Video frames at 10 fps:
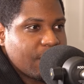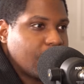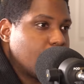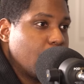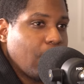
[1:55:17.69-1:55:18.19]

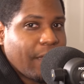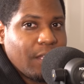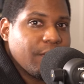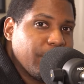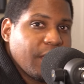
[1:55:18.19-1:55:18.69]
Like, oh, I
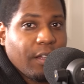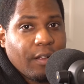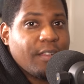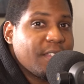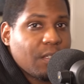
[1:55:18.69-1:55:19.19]
can we can
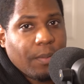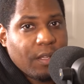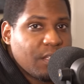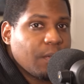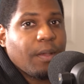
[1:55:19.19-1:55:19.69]
learn this
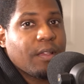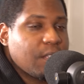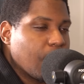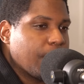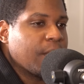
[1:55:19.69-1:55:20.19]
about Dia
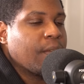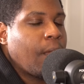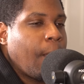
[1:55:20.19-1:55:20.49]
Star." but